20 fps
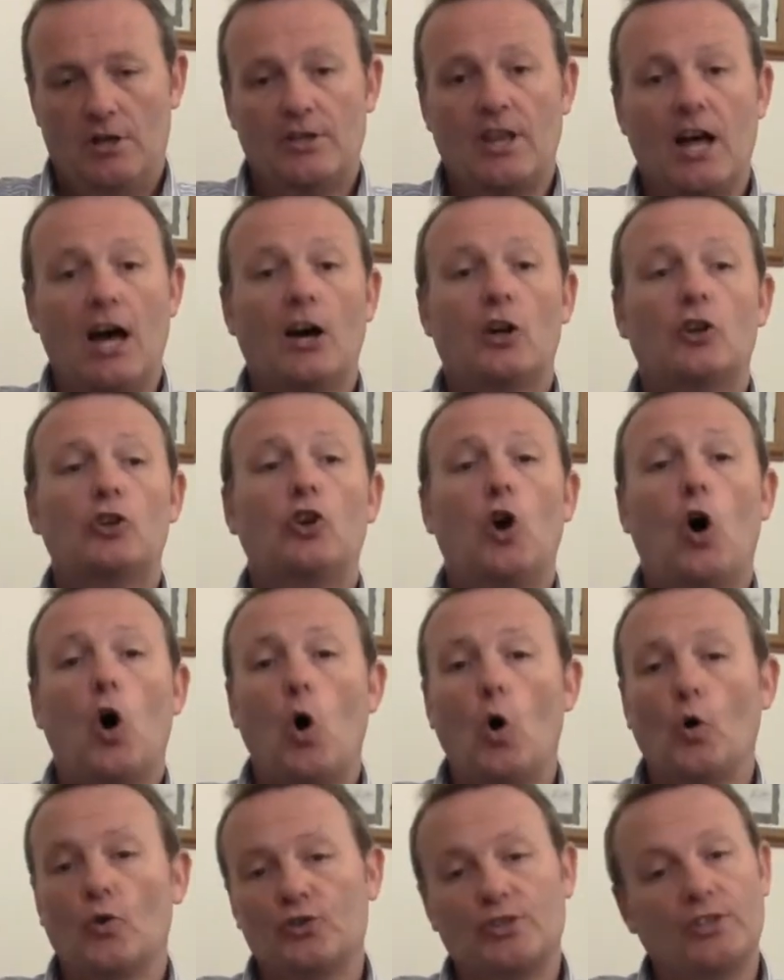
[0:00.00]
that are
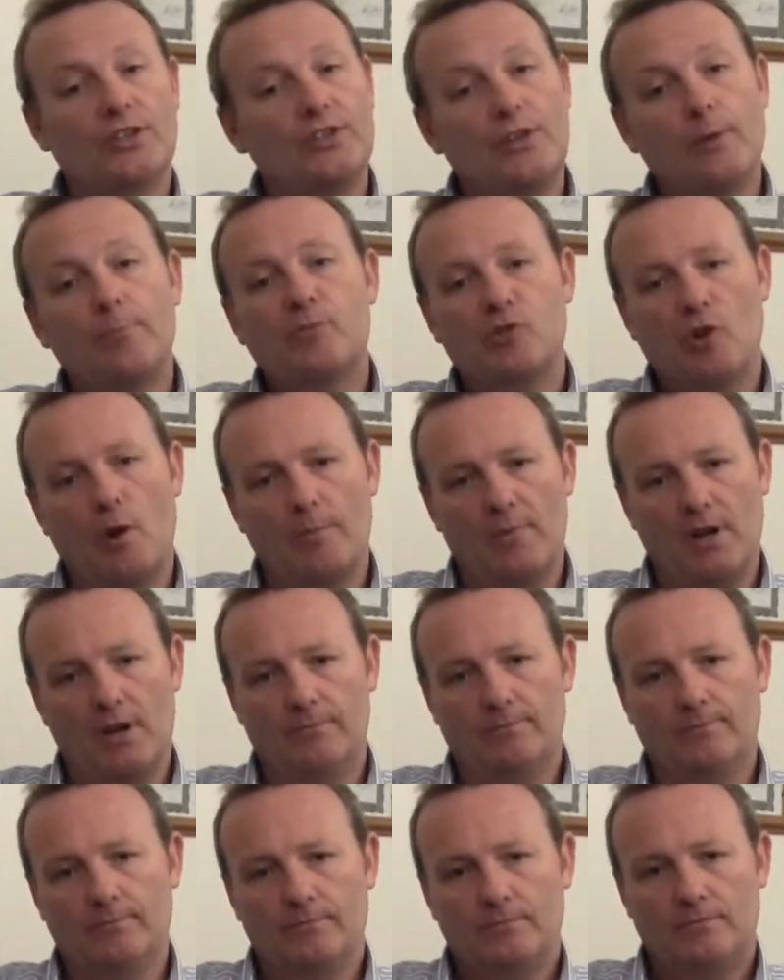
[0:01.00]
causing the
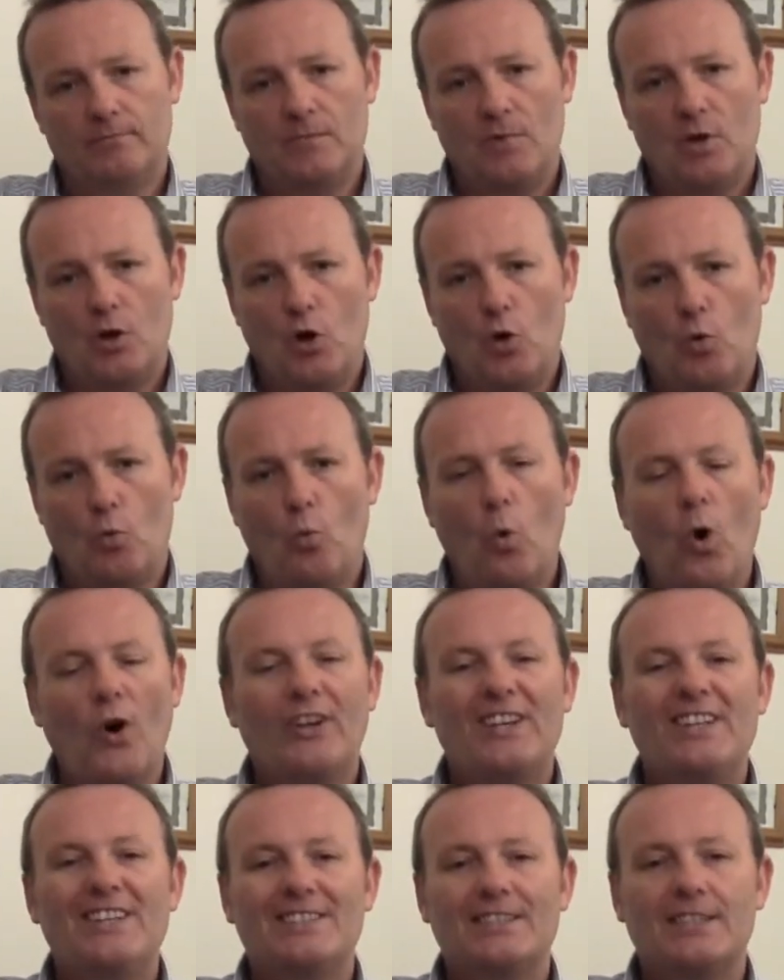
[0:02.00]
problem.
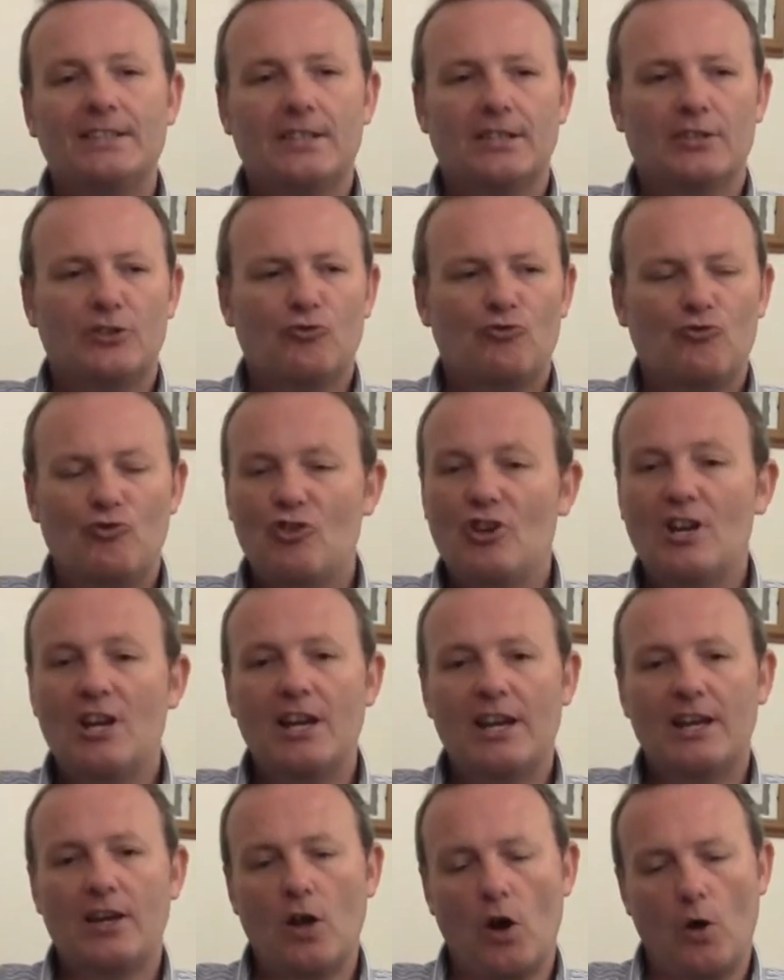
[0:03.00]
What is it that's
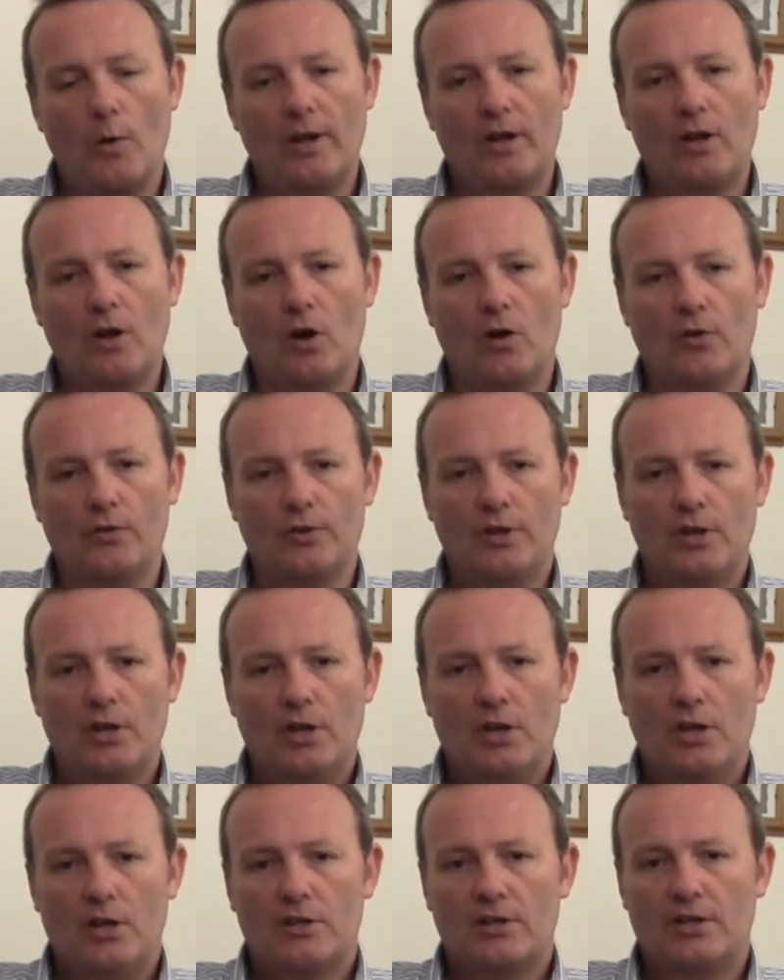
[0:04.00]
really going on
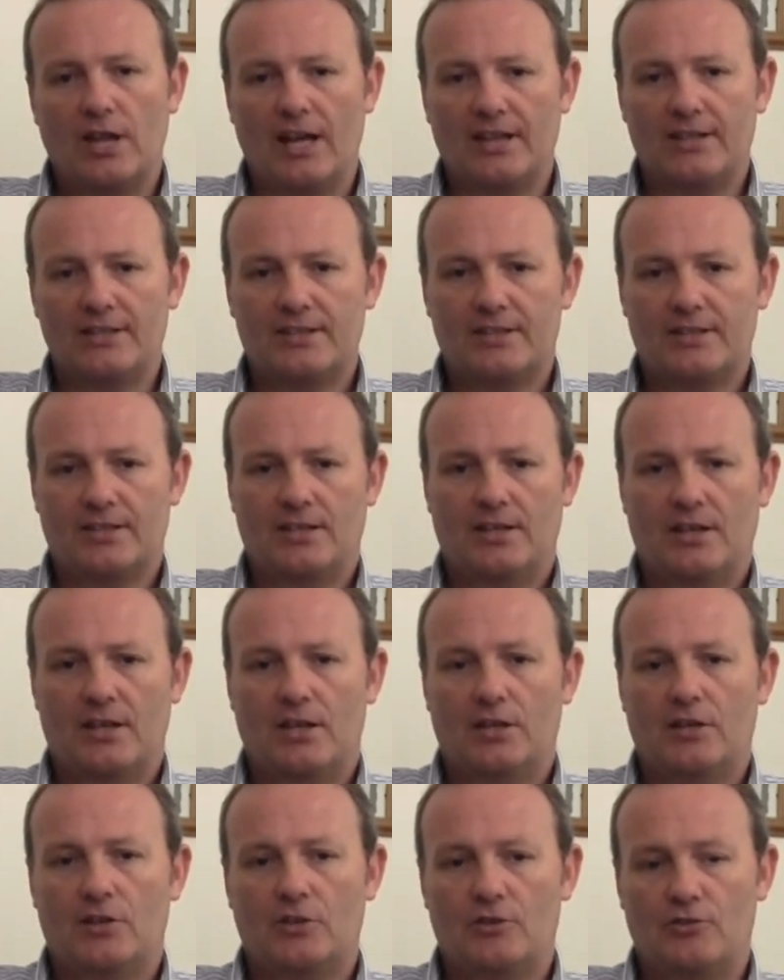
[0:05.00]
that's
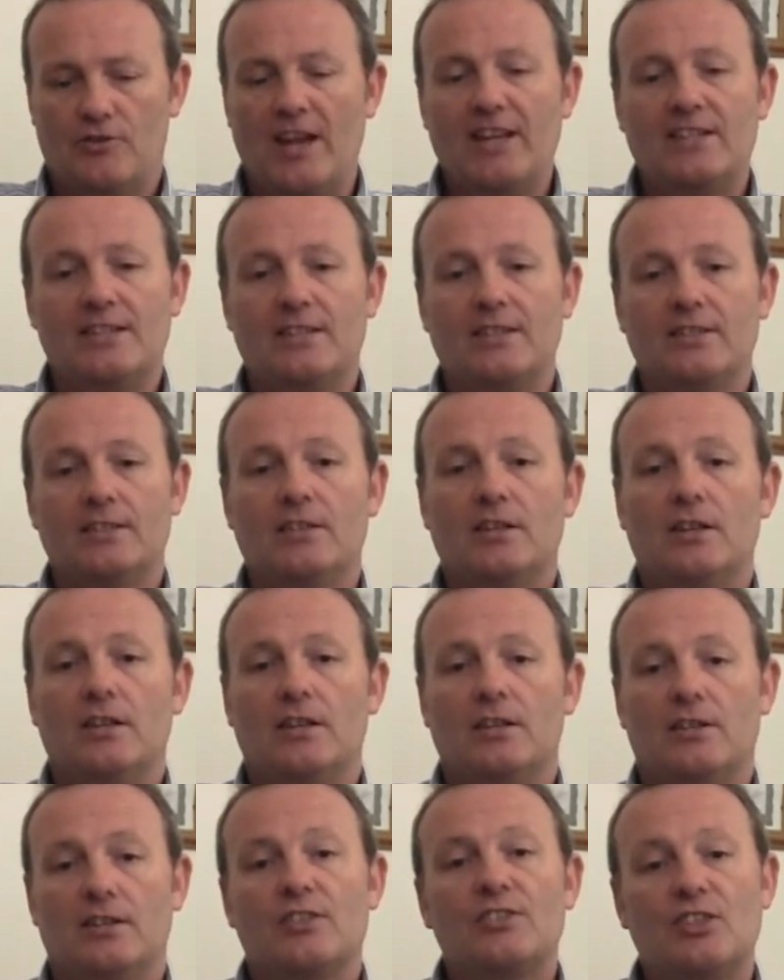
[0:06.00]
creating
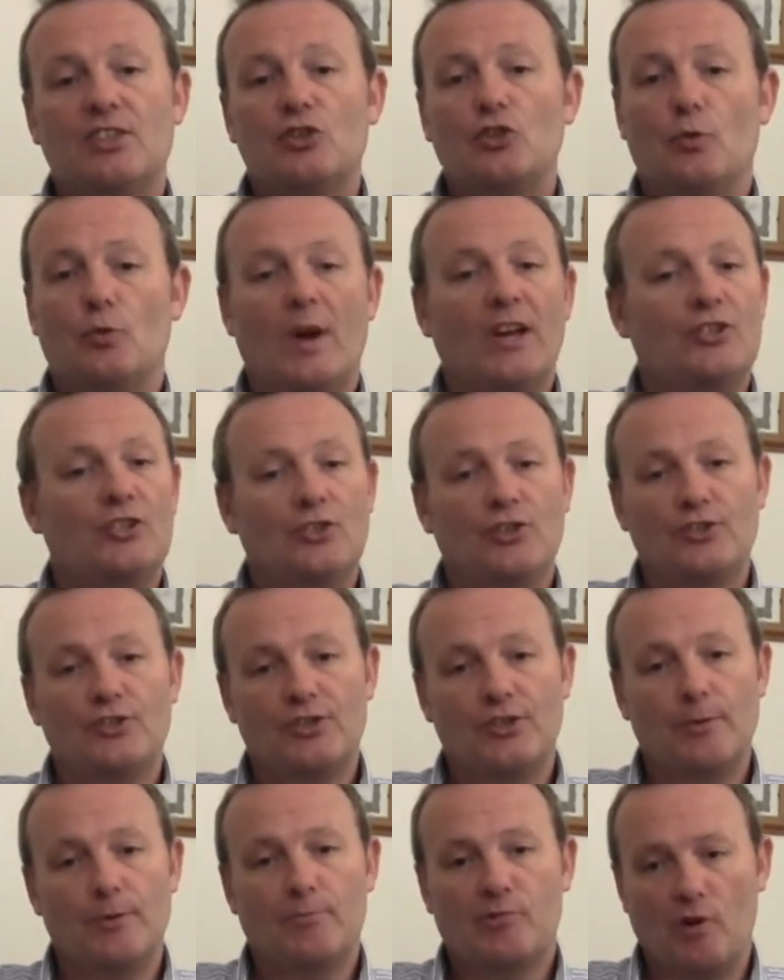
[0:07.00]
the situations
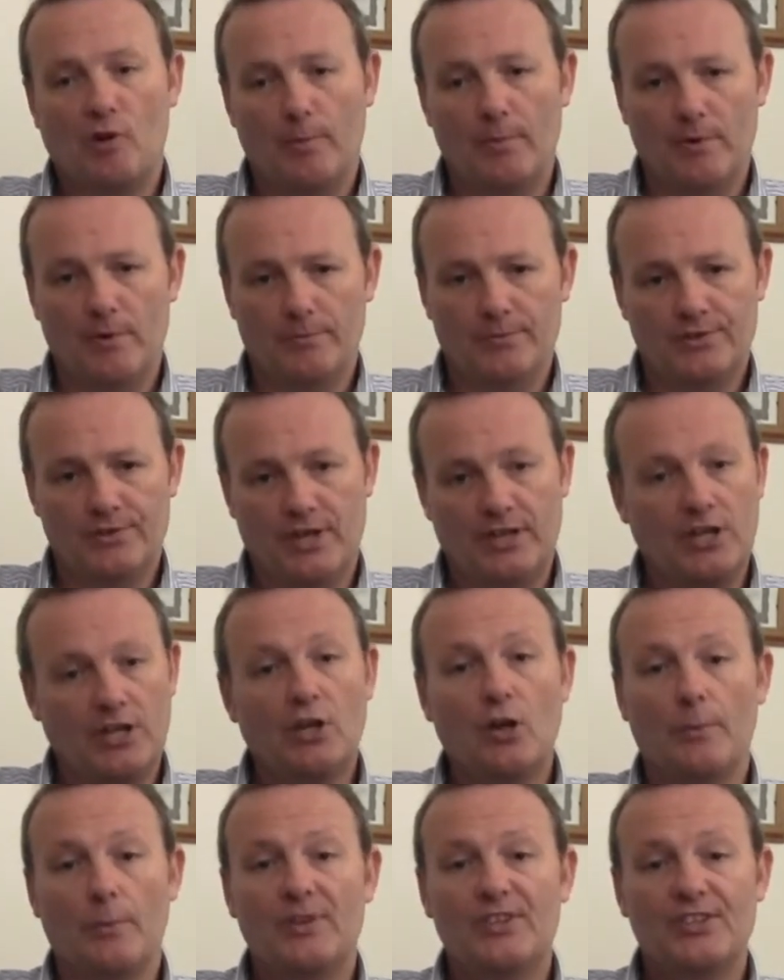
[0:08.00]
and the problems that you're
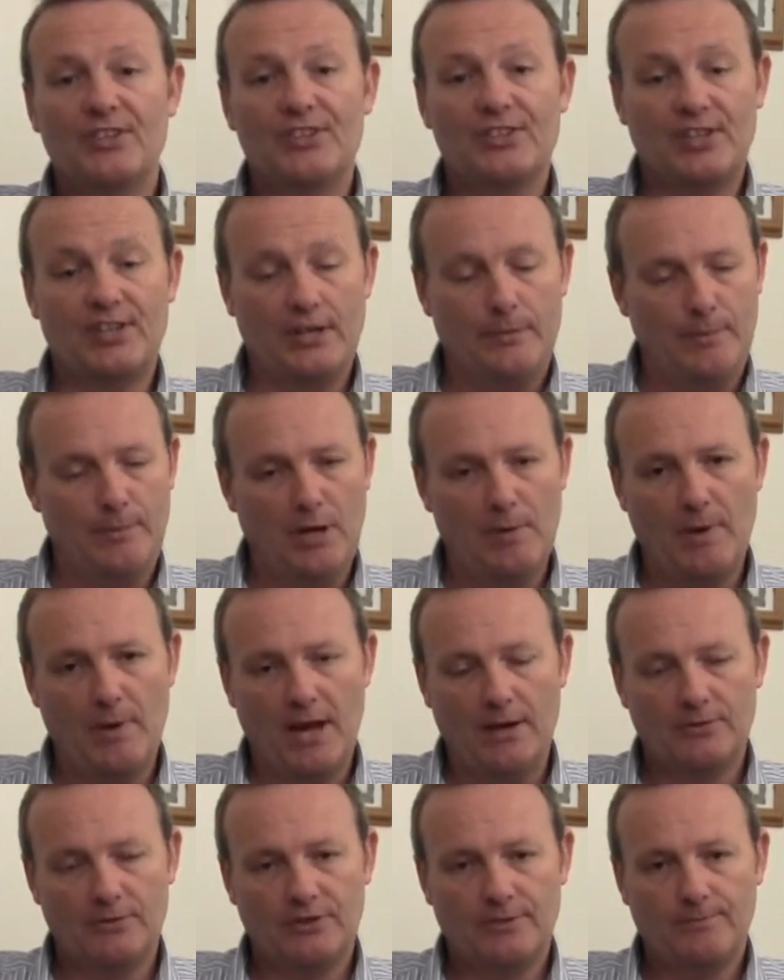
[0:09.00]
coming to see me
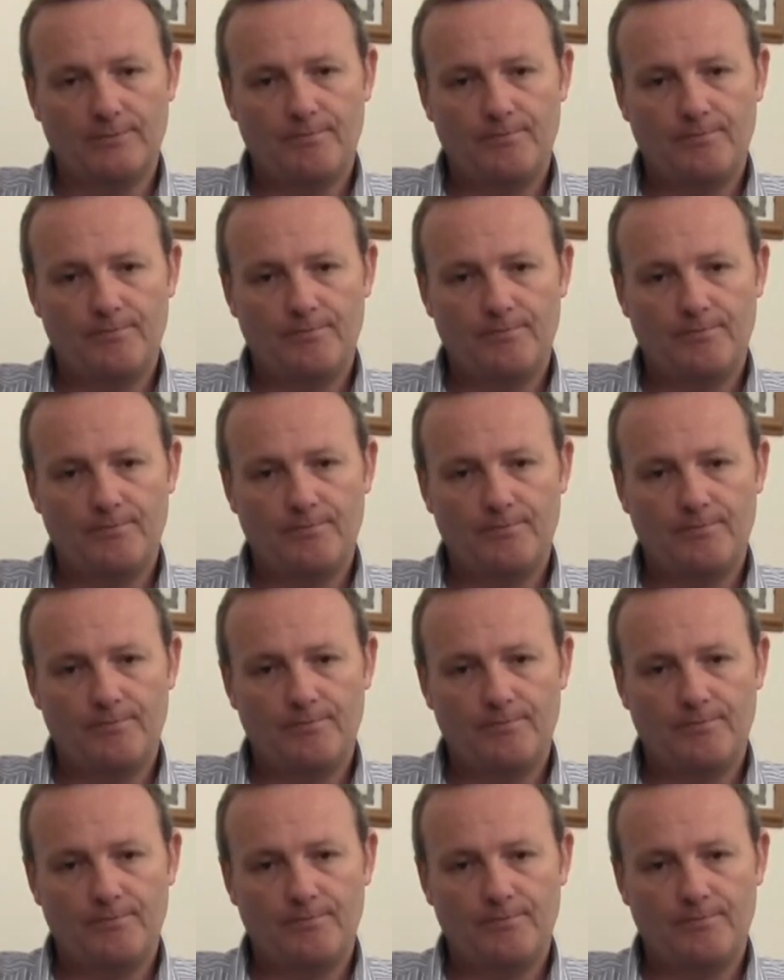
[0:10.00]
about?